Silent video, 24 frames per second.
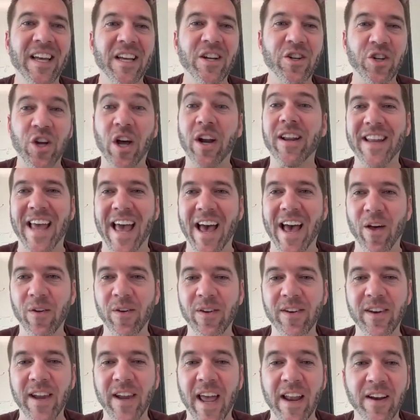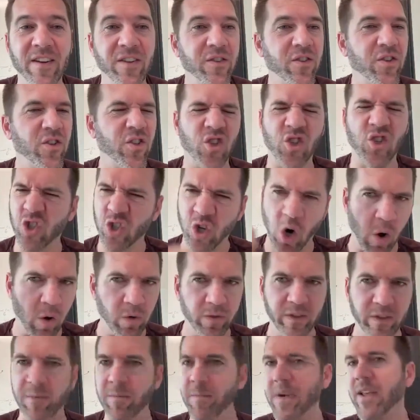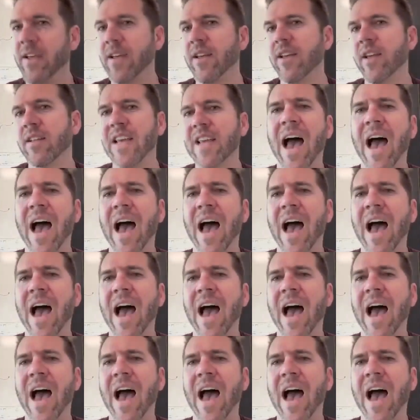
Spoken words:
shut it down and scolded me.